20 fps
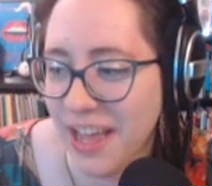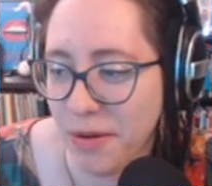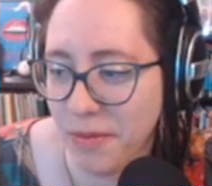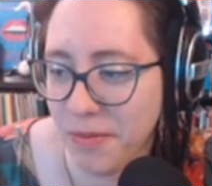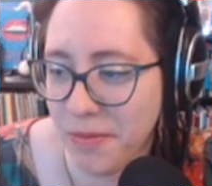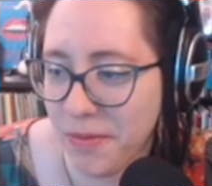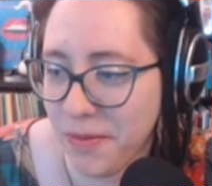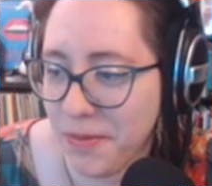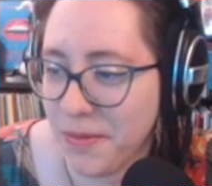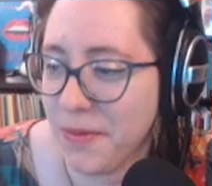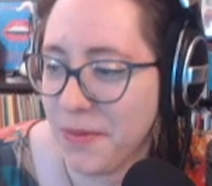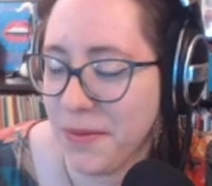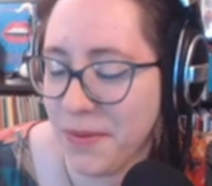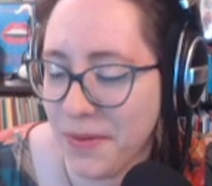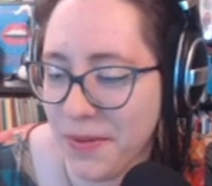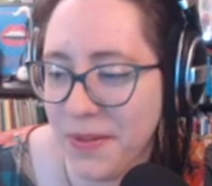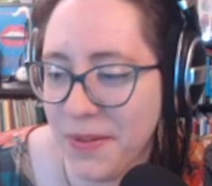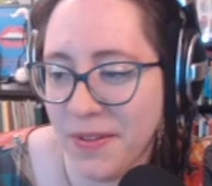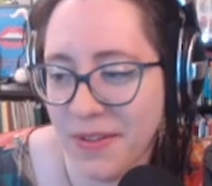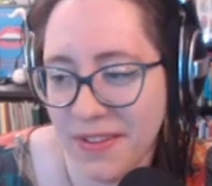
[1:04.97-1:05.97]
well, so this
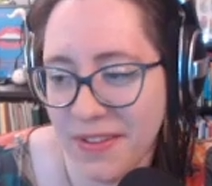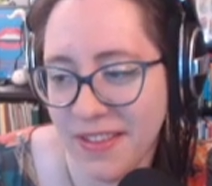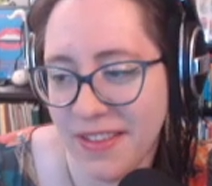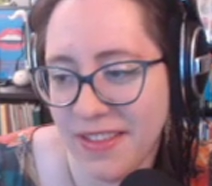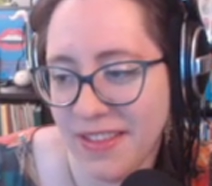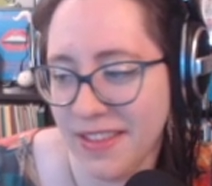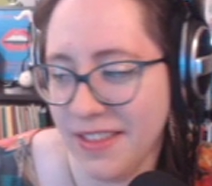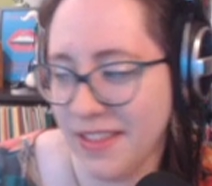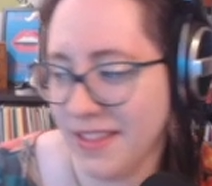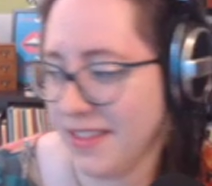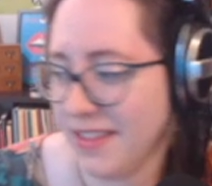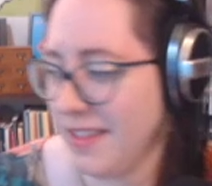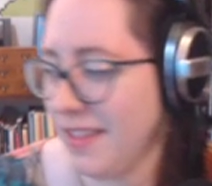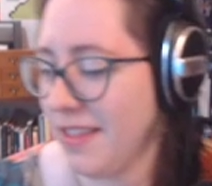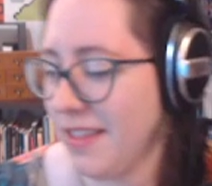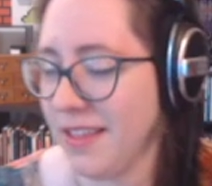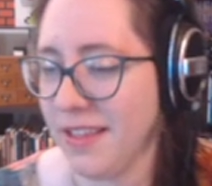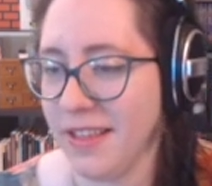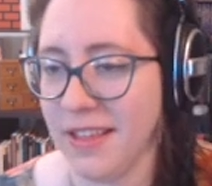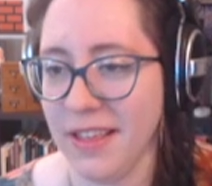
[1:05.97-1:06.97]
morning, I
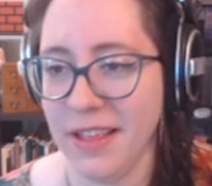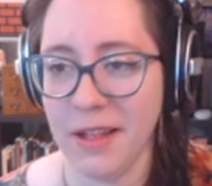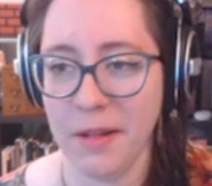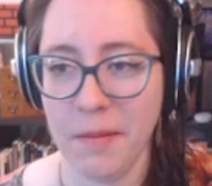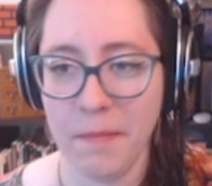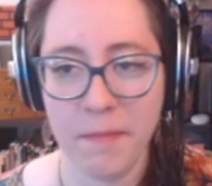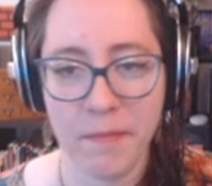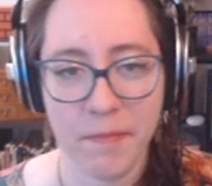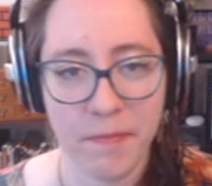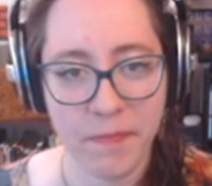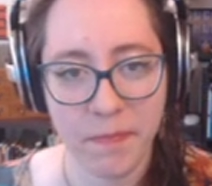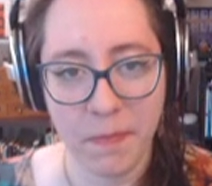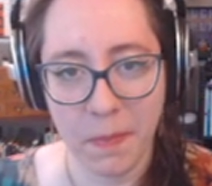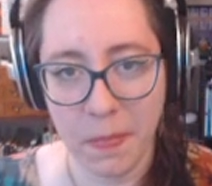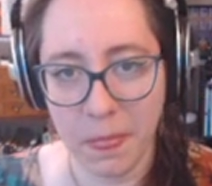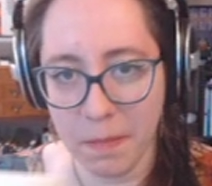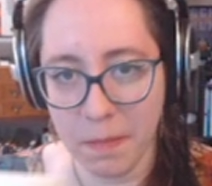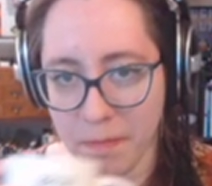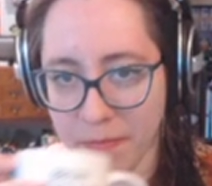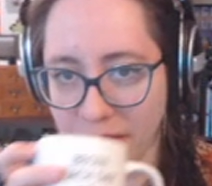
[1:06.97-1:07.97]
went out and floated
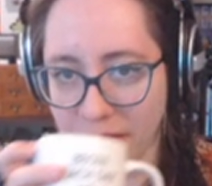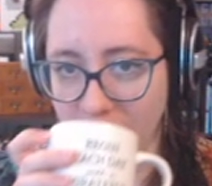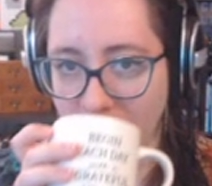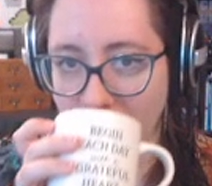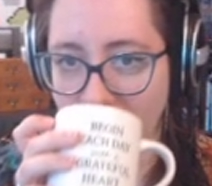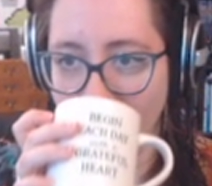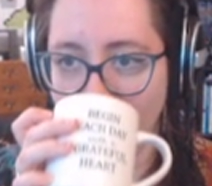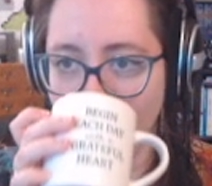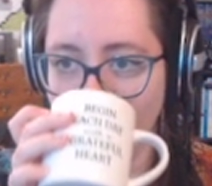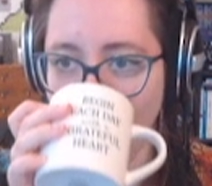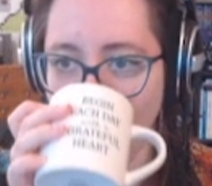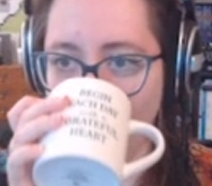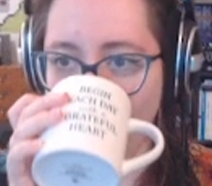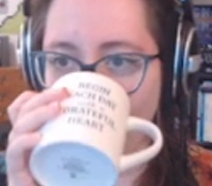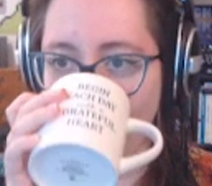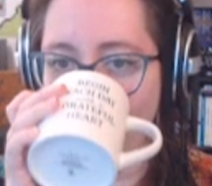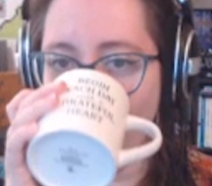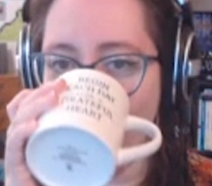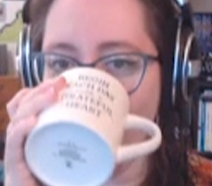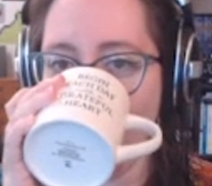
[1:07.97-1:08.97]
down the river,
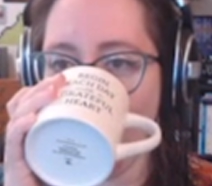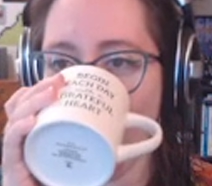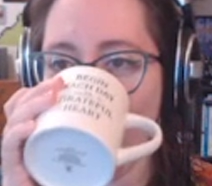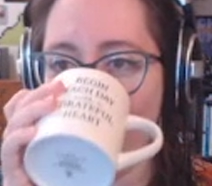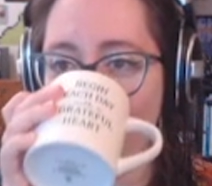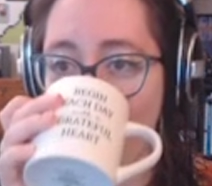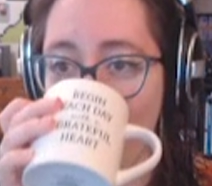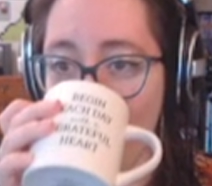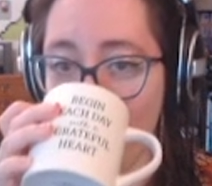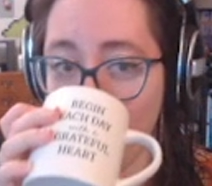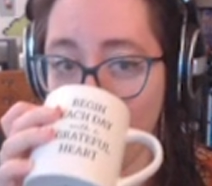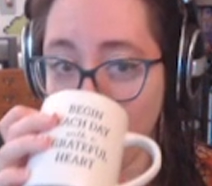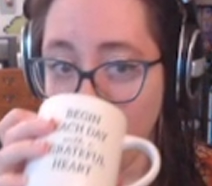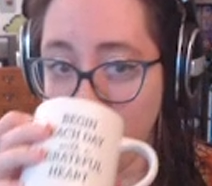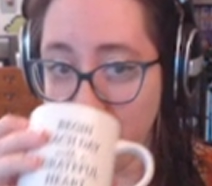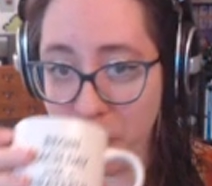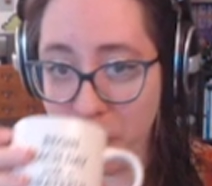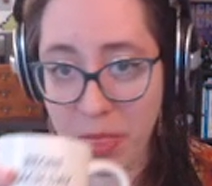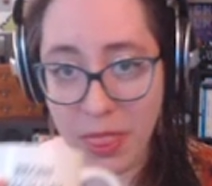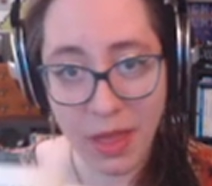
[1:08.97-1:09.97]
and
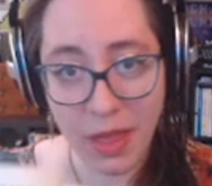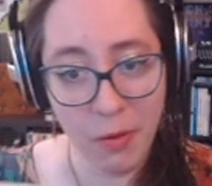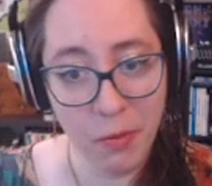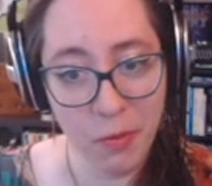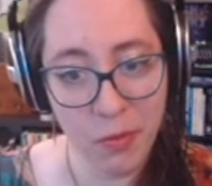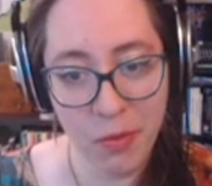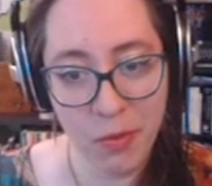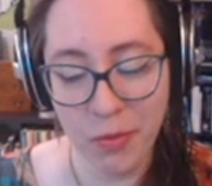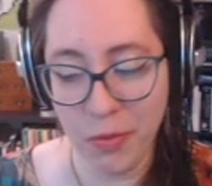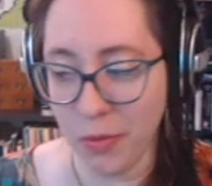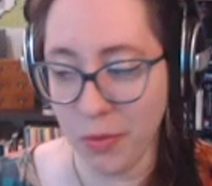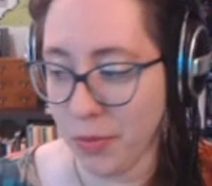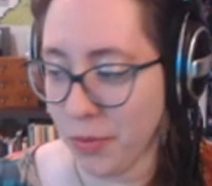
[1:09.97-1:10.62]
that was,